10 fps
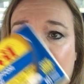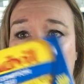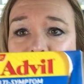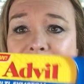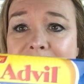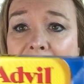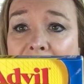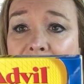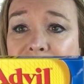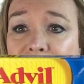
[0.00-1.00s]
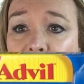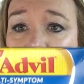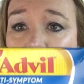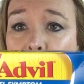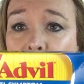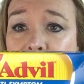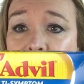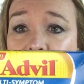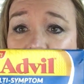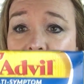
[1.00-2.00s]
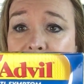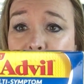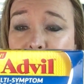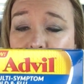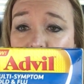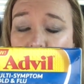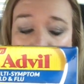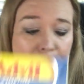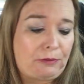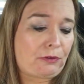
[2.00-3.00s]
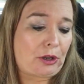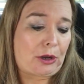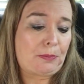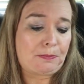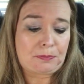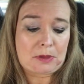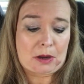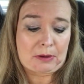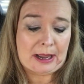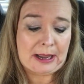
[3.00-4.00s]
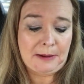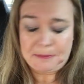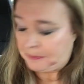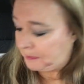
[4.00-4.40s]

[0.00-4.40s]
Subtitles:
for this Advil multi-symptom cold and flu, okay?